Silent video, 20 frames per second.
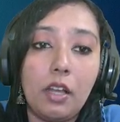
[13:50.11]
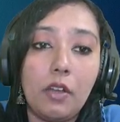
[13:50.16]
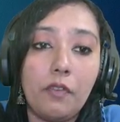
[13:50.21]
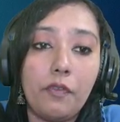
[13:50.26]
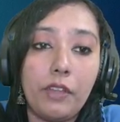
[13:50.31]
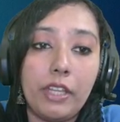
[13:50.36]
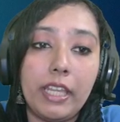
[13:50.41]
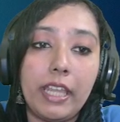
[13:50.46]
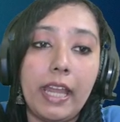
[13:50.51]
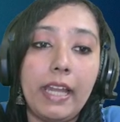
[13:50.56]
We
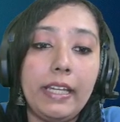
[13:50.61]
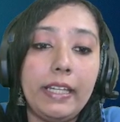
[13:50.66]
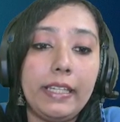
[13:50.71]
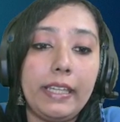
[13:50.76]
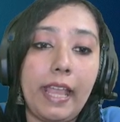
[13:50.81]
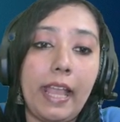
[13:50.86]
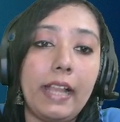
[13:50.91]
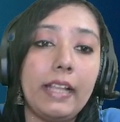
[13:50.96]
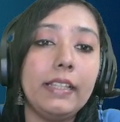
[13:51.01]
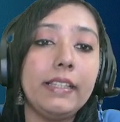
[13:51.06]
can
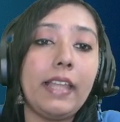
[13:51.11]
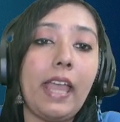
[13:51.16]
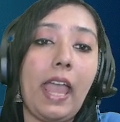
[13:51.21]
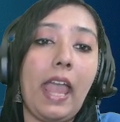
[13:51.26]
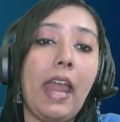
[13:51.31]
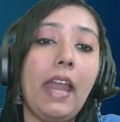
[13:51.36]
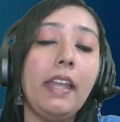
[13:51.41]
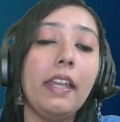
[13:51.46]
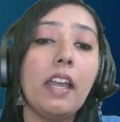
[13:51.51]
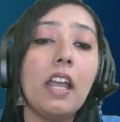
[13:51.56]
tell
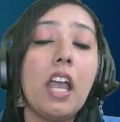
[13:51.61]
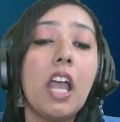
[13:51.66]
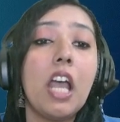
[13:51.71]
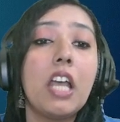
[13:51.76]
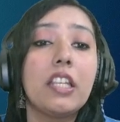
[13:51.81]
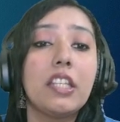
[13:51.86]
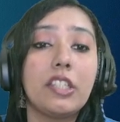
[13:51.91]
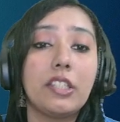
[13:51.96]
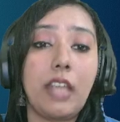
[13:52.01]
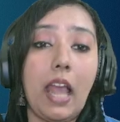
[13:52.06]
that
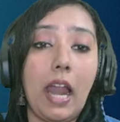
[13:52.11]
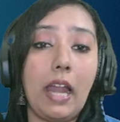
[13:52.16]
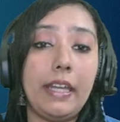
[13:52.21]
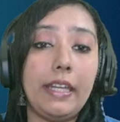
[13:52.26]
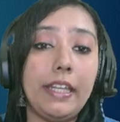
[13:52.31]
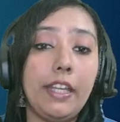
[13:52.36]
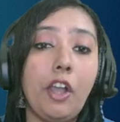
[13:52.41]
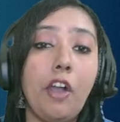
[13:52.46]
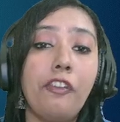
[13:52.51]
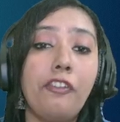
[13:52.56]

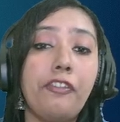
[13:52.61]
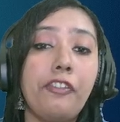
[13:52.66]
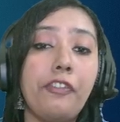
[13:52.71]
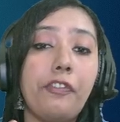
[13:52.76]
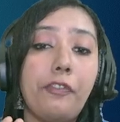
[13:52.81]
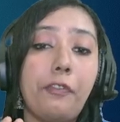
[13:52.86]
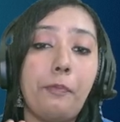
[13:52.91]
study of